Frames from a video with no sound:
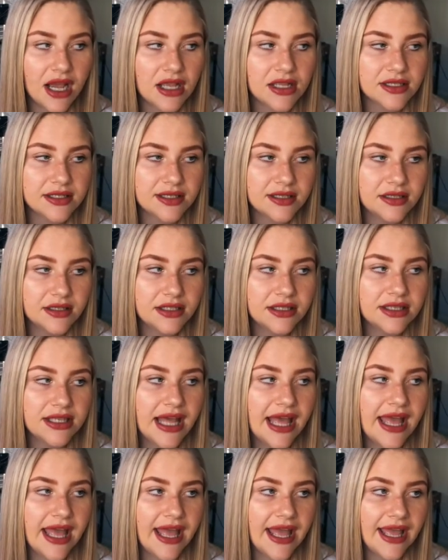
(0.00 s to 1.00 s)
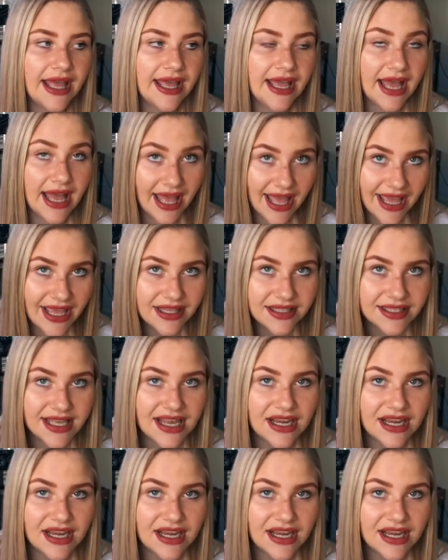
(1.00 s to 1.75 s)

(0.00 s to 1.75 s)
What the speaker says: until a 8,